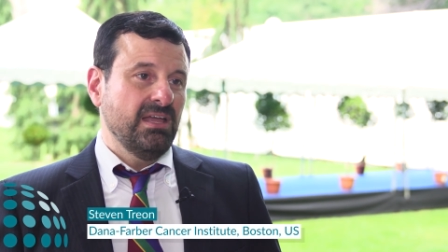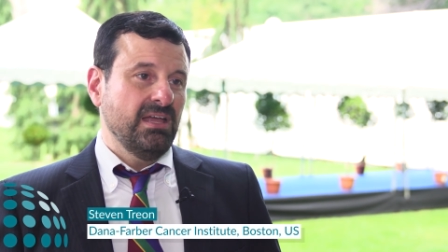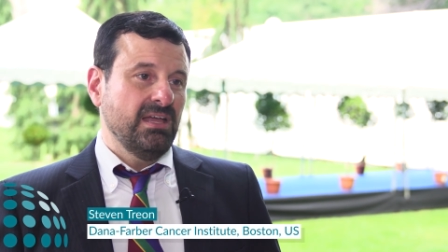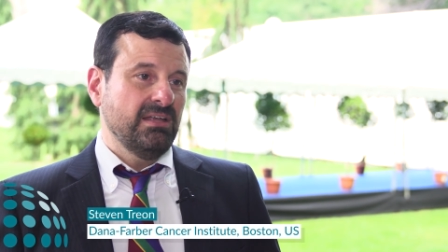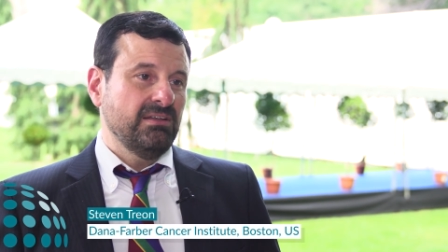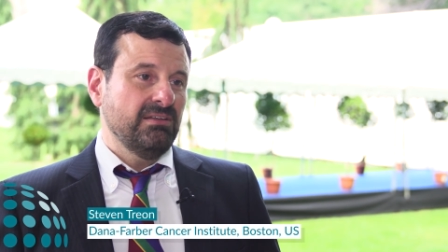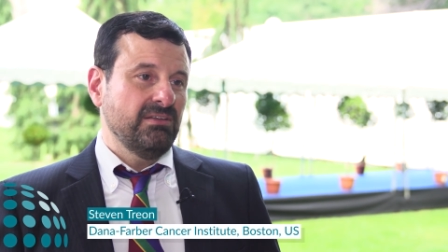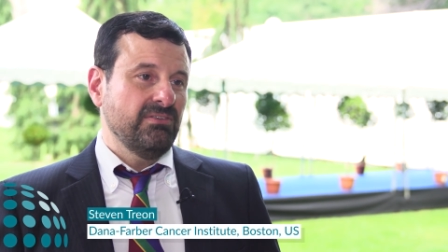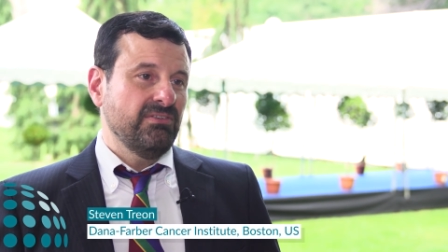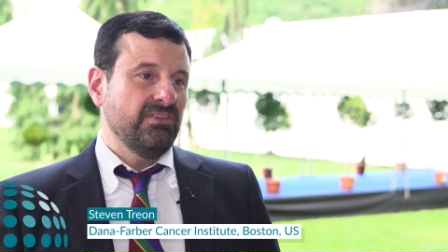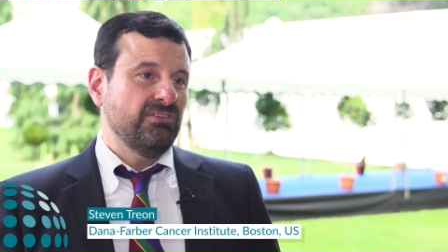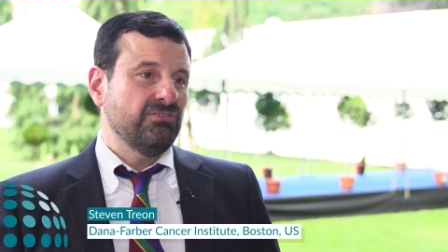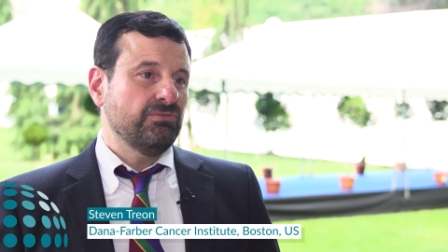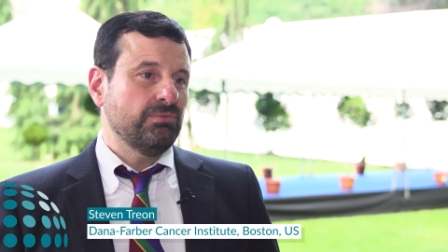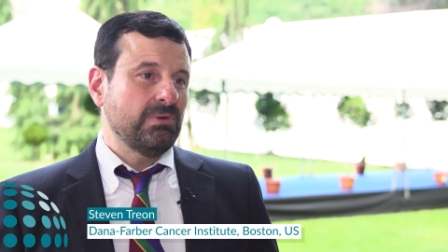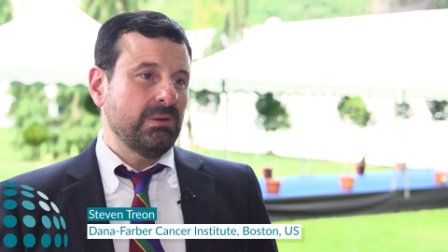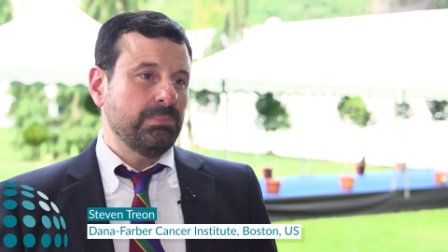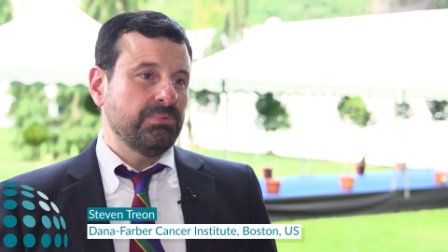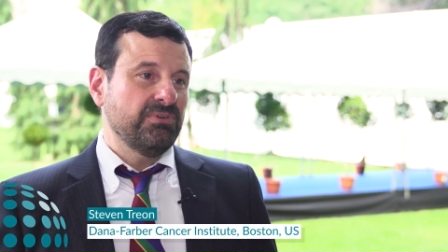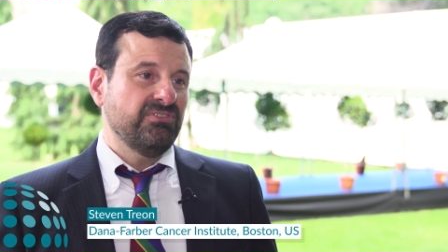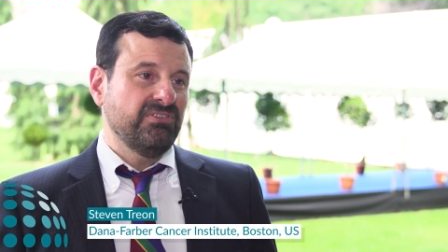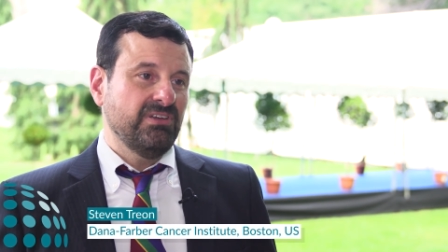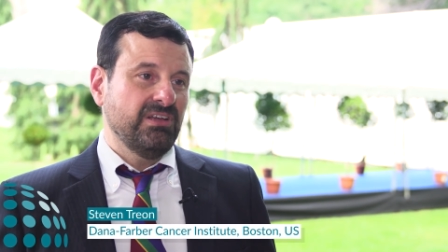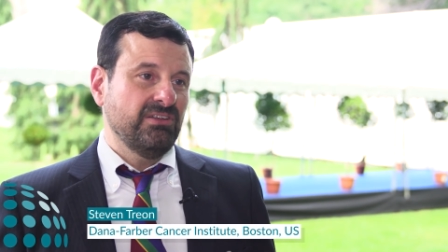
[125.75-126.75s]
and this
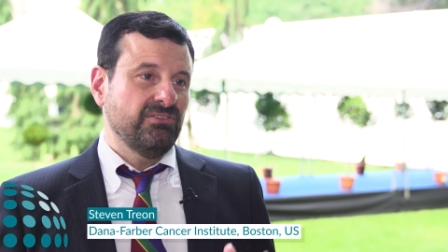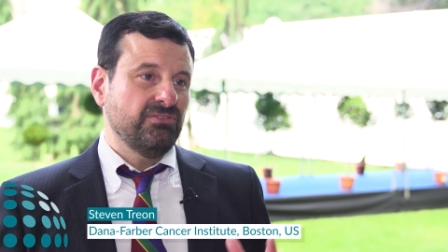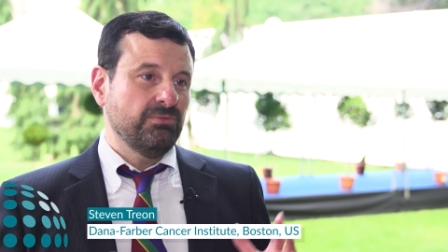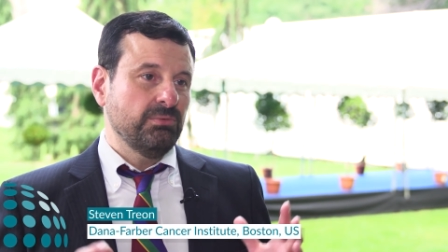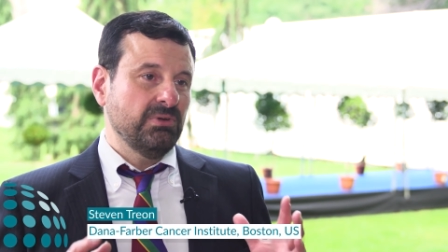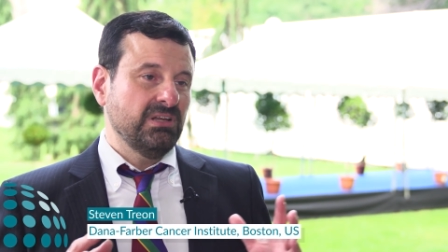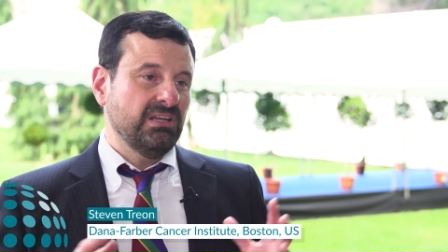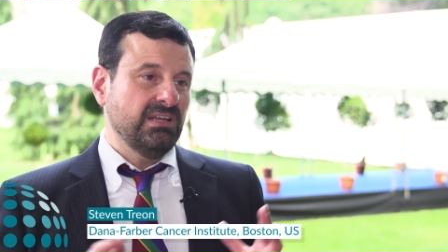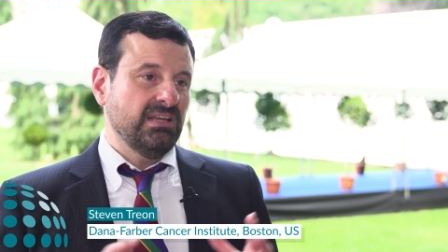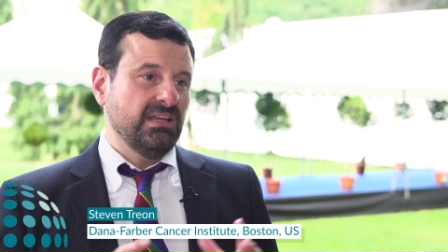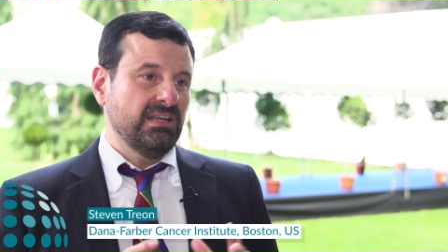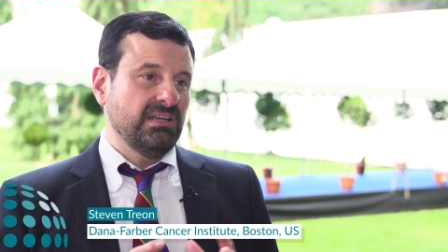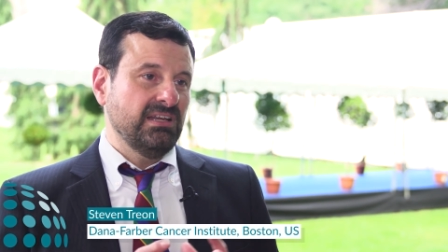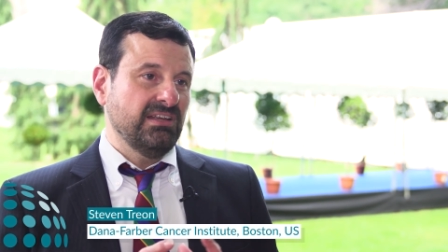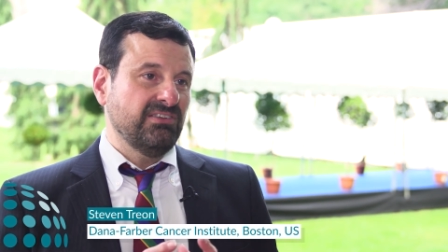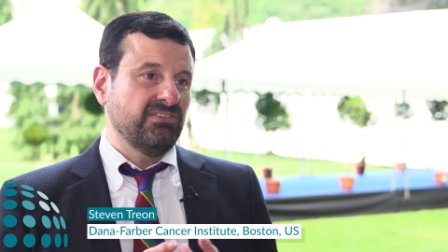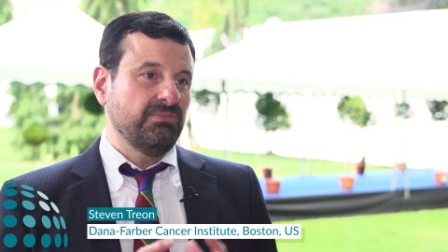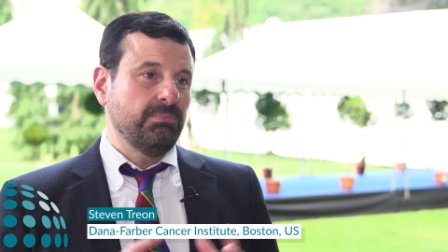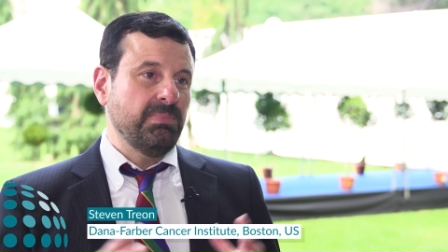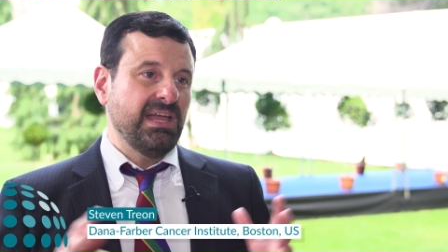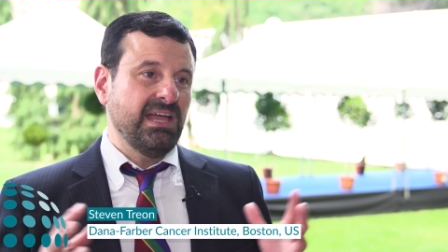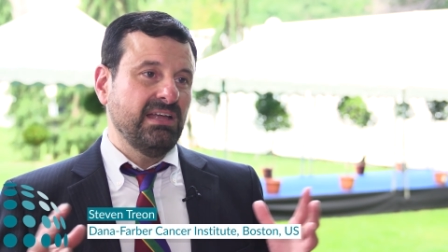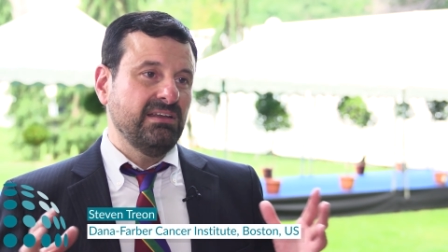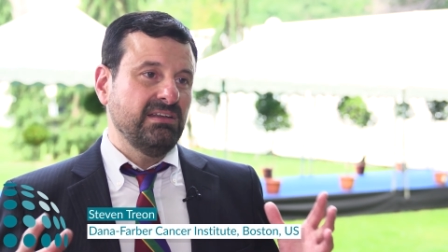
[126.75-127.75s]
represents really an
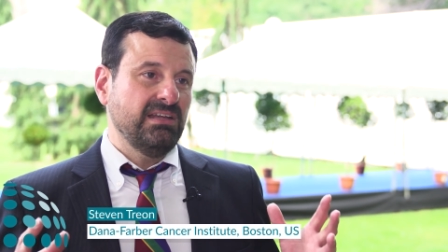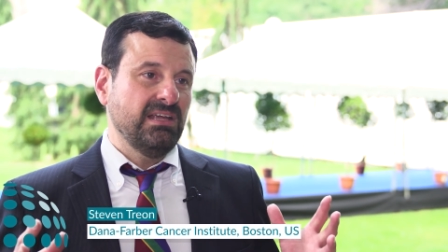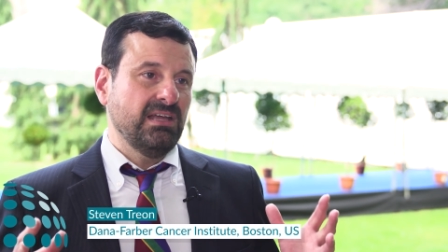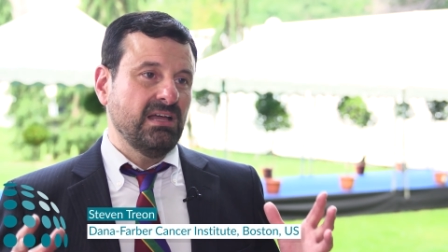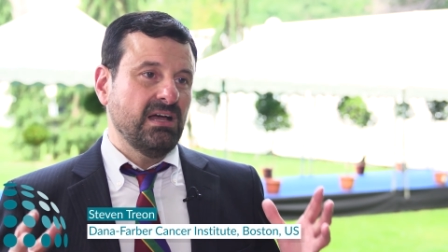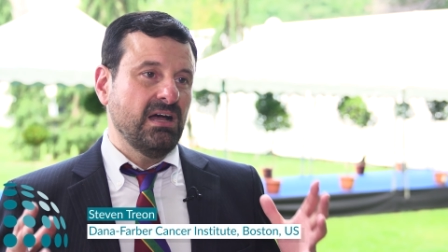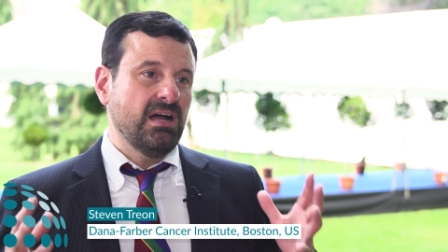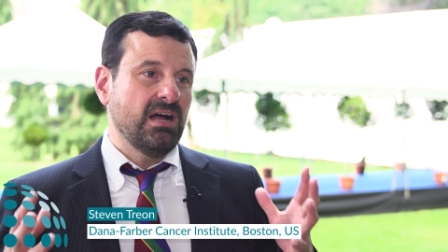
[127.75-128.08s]
expanding